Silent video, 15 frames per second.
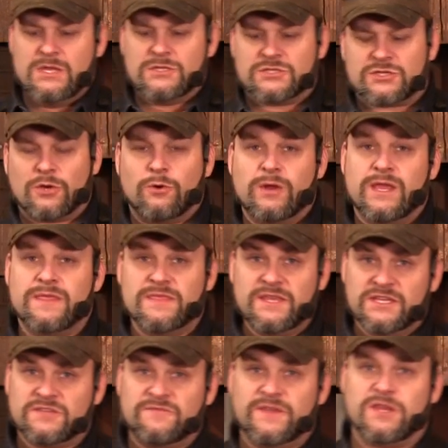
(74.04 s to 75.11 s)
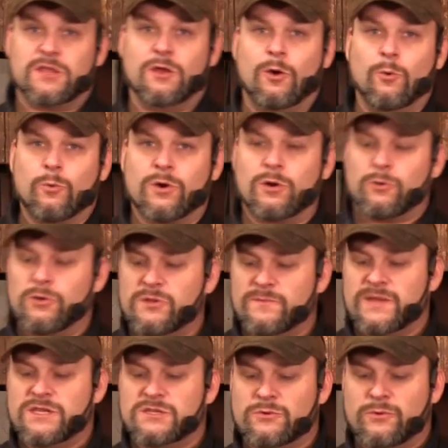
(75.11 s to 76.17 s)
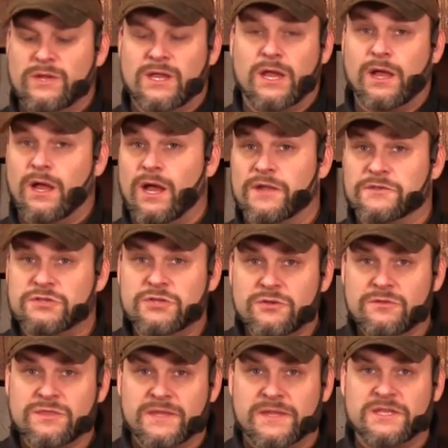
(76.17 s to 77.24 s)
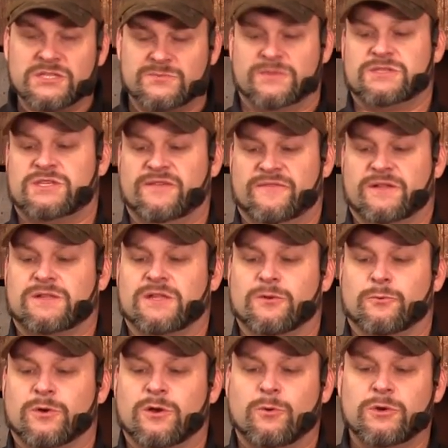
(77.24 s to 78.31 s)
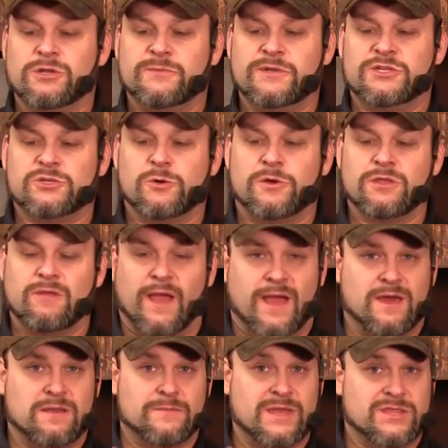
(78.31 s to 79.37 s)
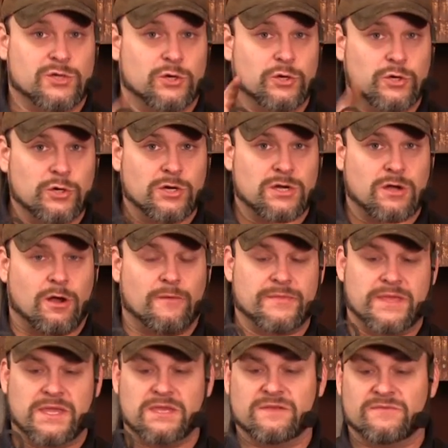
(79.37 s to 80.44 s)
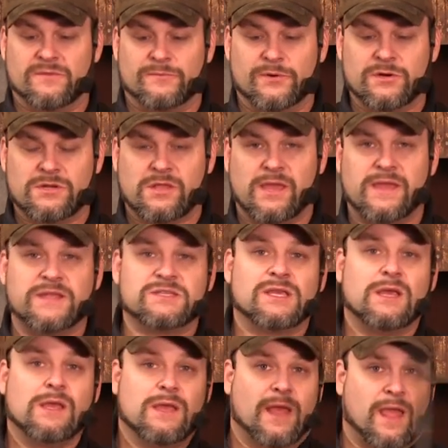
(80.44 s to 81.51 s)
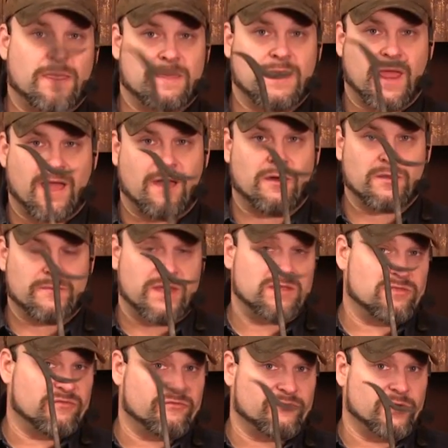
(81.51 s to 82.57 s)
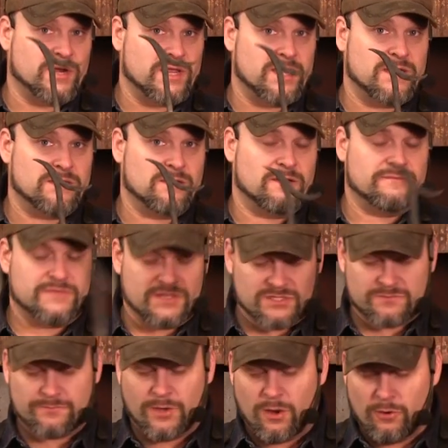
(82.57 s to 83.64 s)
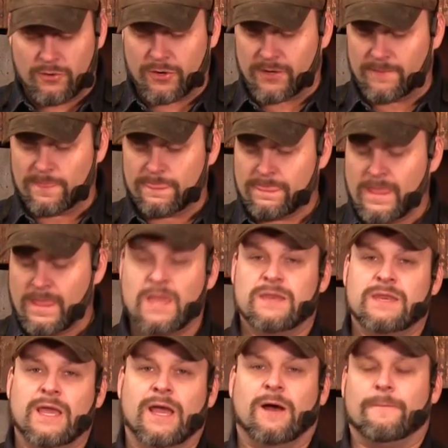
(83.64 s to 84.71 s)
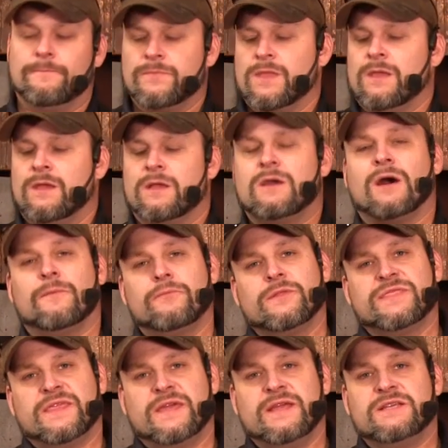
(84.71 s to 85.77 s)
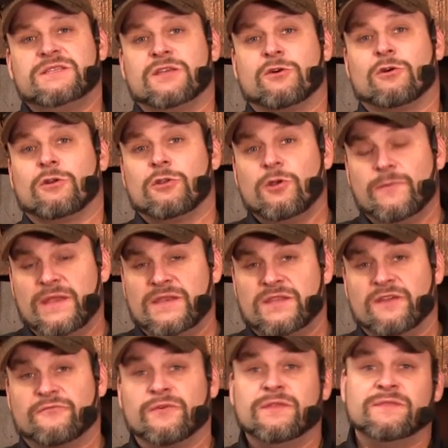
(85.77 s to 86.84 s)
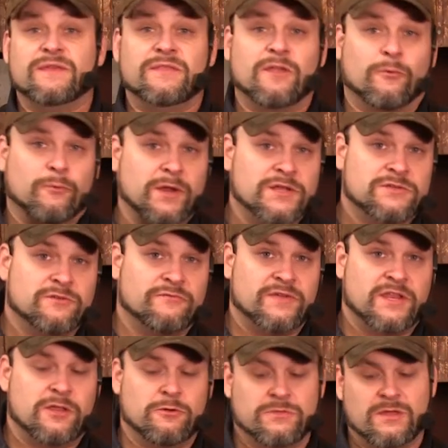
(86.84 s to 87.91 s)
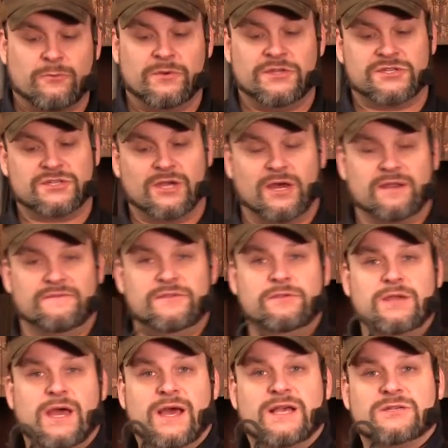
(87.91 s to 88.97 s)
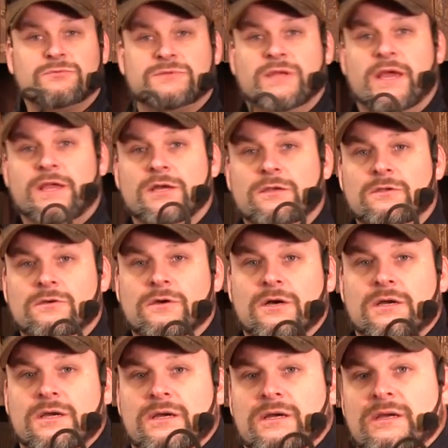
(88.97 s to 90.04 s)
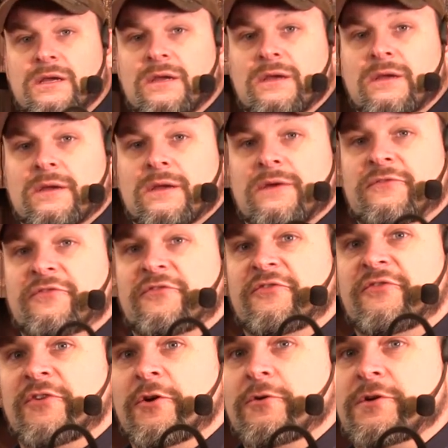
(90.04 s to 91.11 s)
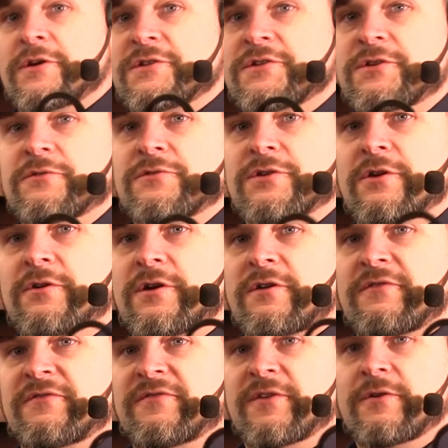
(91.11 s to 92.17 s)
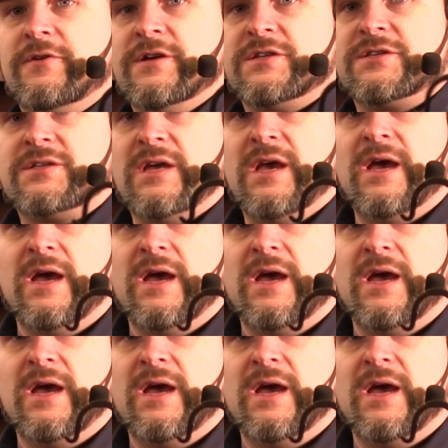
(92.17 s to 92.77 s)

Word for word: So in this video, we're going to be doing uh, two things specifically. We're going to be showing you how to make the hook on the end of the birdcage and then how to make the front end of this poker. Now, a couple of things that are a little bit different than the original video that we shot. If you guys take a look, focus, you joker, focus.